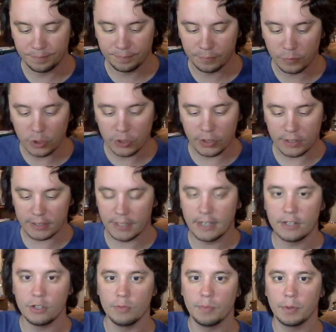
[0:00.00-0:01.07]
Once you get to the
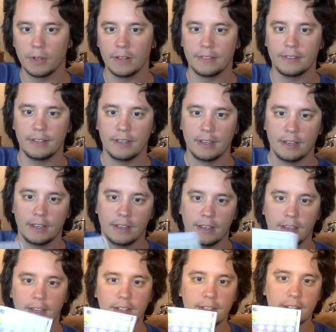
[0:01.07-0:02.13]
end, you pull out the
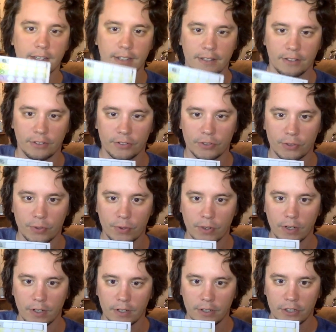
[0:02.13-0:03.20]
handy dandy little
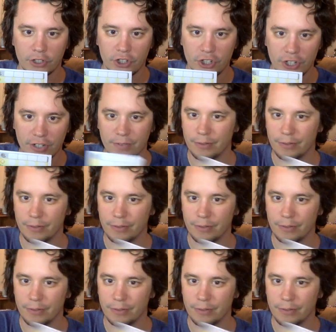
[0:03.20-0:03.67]
score sheet,